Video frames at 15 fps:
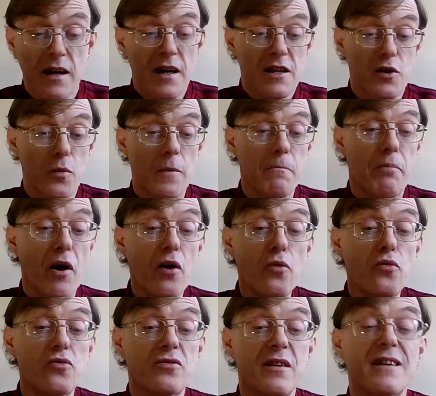to
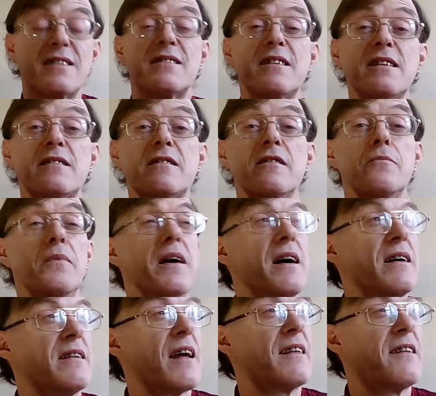impose a system
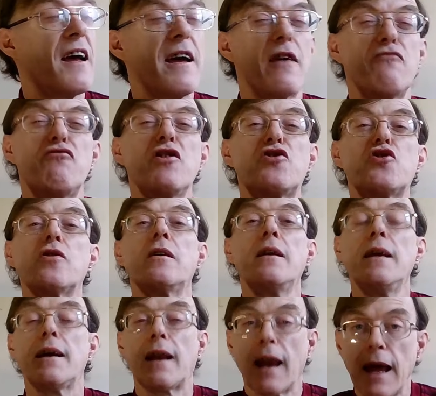that they
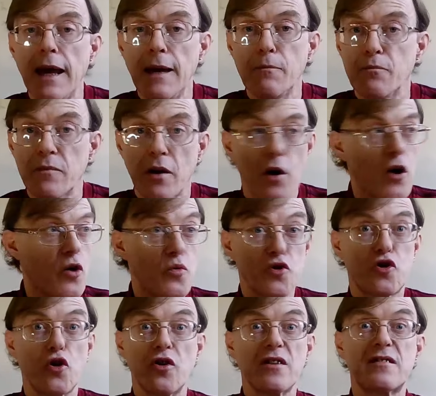originally claimed was
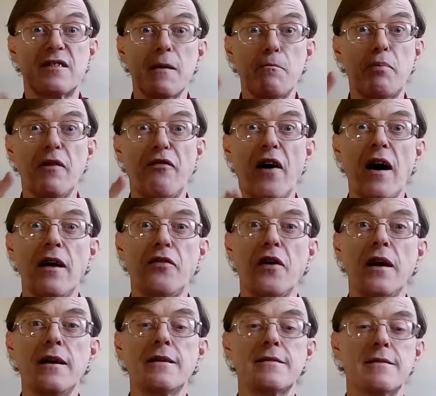going to simplify
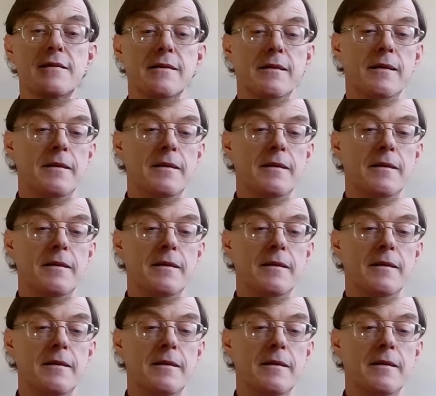things.